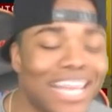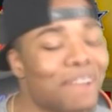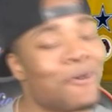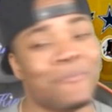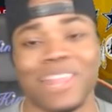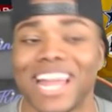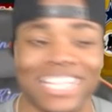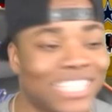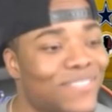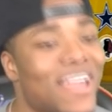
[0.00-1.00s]
it won't be like
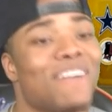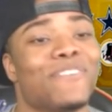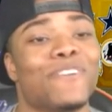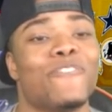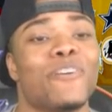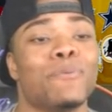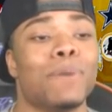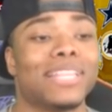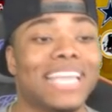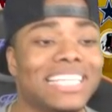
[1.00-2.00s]
this forever, you feel me?
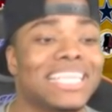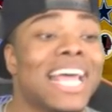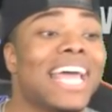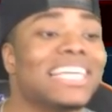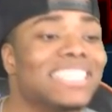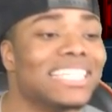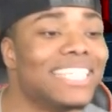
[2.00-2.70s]
But this is the